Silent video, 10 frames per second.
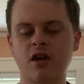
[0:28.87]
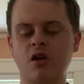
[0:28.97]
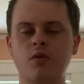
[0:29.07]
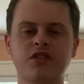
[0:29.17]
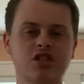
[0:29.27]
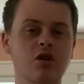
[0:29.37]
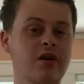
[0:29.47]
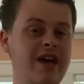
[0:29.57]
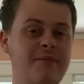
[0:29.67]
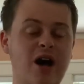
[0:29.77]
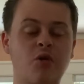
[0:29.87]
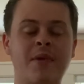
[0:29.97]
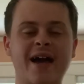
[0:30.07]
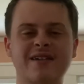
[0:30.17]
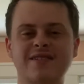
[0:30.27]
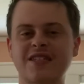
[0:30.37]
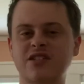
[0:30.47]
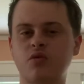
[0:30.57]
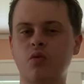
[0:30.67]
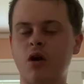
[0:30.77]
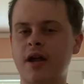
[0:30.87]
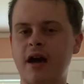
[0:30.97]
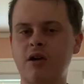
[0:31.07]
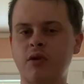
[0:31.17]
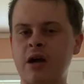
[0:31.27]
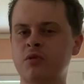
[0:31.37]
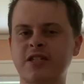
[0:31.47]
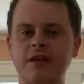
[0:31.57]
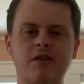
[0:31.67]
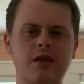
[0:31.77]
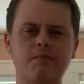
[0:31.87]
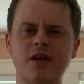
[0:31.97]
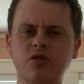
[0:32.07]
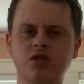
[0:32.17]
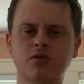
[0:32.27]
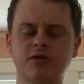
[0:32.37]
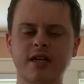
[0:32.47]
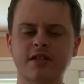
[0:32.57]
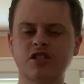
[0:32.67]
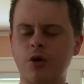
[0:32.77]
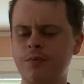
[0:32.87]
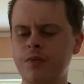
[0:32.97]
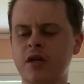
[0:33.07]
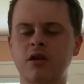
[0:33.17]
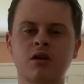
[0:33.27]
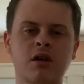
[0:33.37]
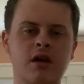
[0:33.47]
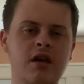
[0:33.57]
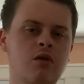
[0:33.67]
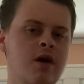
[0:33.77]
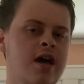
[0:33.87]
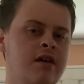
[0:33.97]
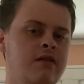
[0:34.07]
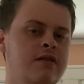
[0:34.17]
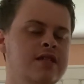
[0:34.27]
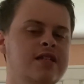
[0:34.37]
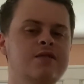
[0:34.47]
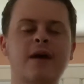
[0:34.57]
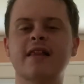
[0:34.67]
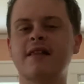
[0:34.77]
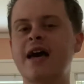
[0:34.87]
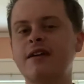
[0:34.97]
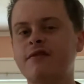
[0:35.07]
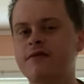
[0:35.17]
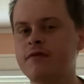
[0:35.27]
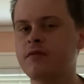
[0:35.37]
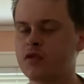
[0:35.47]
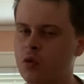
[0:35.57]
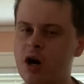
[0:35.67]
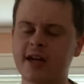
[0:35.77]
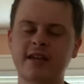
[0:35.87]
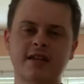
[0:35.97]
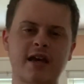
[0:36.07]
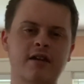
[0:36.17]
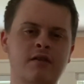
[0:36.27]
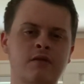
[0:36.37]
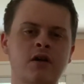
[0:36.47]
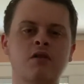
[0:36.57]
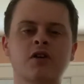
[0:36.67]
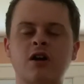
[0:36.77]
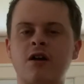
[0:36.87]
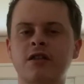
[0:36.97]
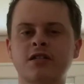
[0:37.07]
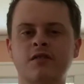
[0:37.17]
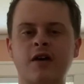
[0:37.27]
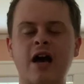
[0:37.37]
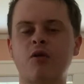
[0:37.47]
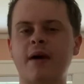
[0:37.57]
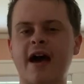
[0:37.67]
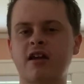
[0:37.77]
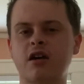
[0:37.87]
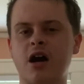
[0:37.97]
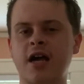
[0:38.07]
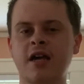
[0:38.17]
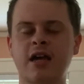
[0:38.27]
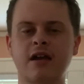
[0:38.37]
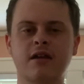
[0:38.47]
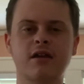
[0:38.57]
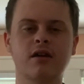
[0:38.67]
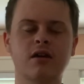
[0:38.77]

when the show came out back in season one. I wasn't even in middle school yet. So in a way, this is my life, The Walking Dead, regardless of how bad it got and